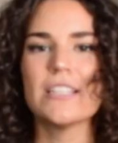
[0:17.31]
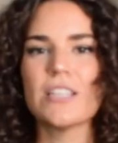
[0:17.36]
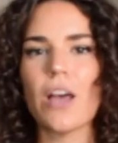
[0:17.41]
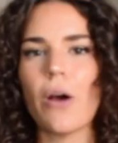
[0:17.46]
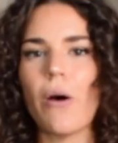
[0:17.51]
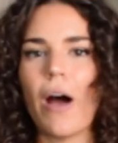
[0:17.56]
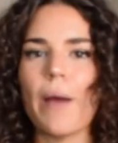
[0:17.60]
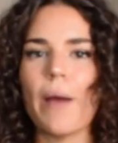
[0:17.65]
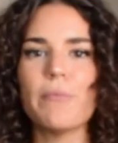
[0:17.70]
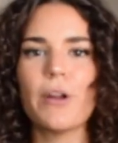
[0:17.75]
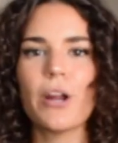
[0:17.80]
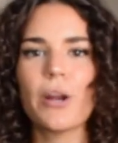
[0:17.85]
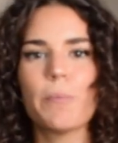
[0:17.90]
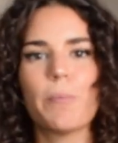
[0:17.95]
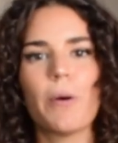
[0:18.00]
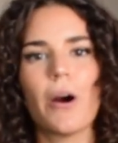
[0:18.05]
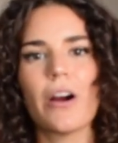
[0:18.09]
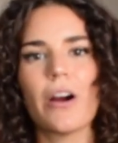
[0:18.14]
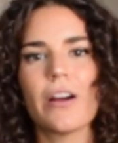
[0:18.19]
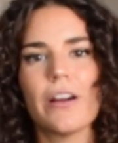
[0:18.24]
So I'm not
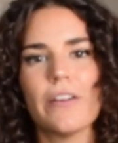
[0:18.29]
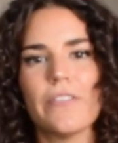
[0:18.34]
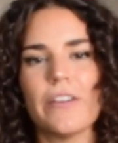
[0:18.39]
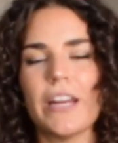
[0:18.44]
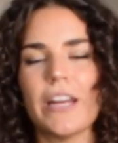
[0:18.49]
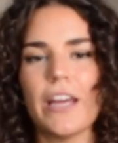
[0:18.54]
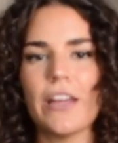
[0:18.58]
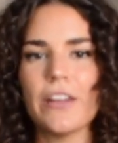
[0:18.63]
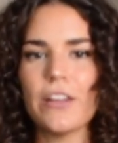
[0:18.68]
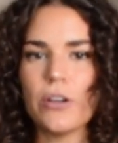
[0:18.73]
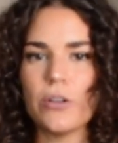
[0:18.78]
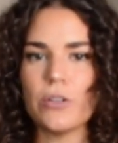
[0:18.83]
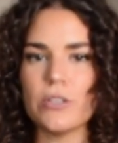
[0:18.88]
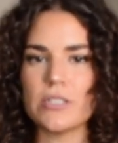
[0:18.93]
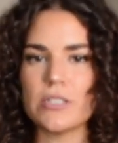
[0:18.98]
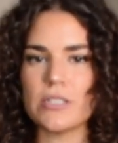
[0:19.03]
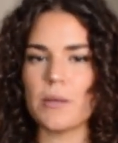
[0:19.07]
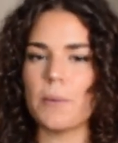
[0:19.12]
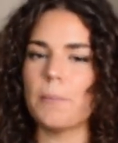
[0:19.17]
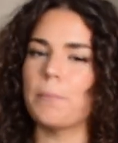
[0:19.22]
a part of any of
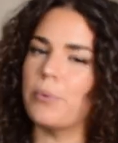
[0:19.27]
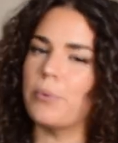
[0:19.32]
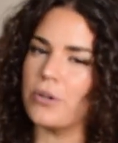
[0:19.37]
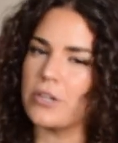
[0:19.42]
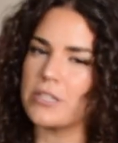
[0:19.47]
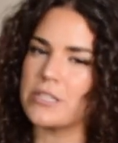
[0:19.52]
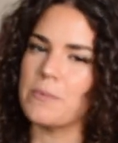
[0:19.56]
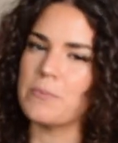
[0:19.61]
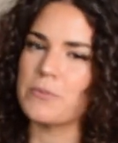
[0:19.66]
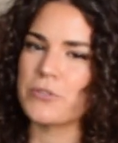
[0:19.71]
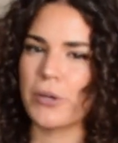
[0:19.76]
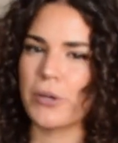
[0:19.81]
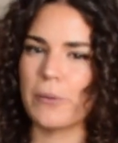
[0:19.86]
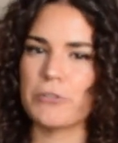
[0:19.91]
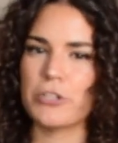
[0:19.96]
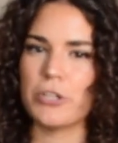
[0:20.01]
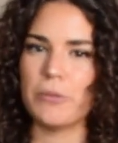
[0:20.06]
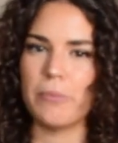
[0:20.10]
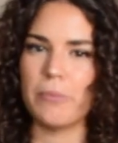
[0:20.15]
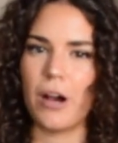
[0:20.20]
those book
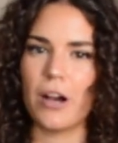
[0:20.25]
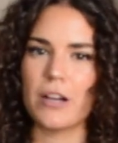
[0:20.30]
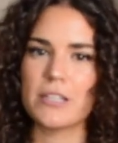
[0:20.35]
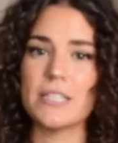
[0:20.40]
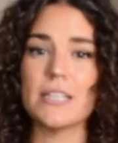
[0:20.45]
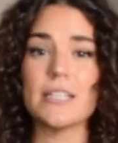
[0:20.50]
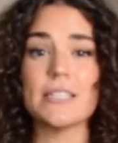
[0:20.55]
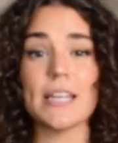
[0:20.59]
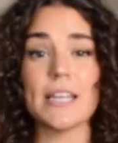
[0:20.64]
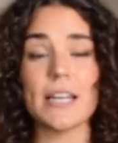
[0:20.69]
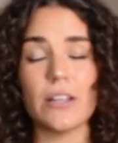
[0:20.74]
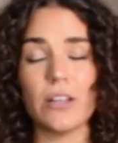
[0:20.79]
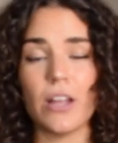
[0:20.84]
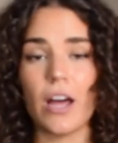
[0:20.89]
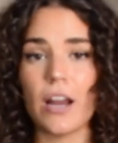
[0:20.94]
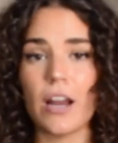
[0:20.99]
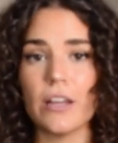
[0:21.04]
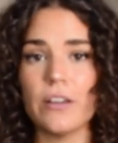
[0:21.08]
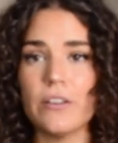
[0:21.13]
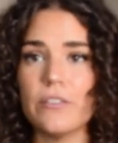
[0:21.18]
subscription boxes that a
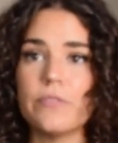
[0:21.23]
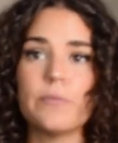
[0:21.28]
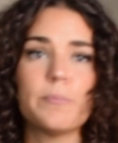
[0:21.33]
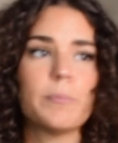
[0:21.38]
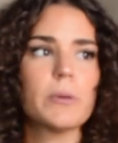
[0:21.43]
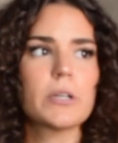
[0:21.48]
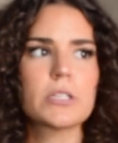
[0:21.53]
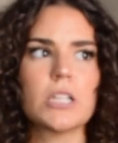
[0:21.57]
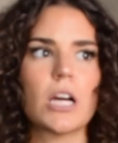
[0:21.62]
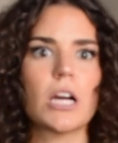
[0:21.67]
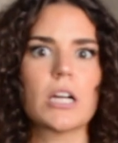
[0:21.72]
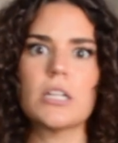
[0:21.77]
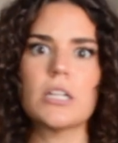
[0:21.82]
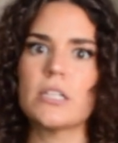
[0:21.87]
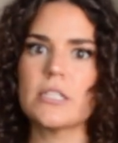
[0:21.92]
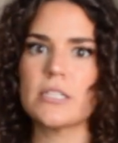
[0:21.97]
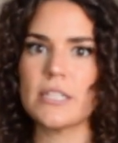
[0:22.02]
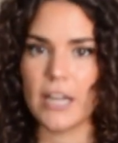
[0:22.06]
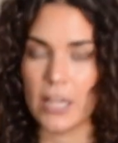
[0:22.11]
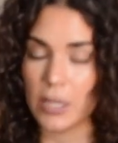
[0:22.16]
lot of book
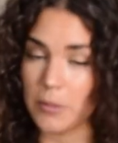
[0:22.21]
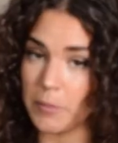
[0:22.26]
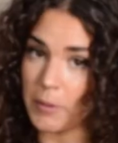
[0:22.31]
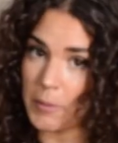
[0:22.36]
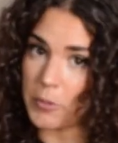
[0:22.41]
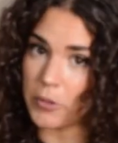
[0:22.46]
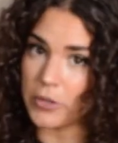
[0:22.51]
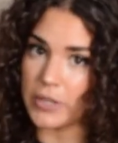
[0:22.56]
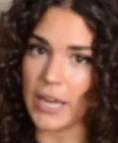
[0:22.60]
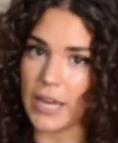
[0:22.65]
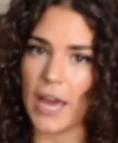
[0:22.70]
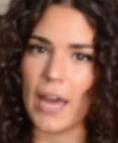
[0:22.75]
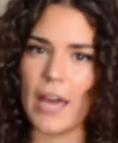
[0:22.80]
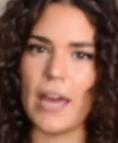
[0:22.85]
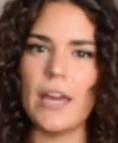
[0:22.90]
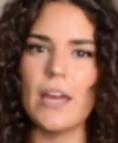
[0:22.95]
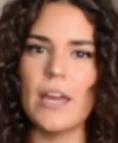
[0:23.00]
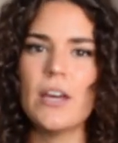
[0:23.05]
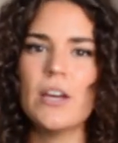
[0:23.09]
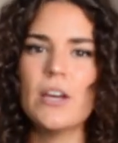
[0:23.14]
talkers and other people
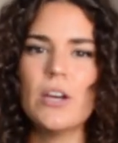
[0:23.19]
get,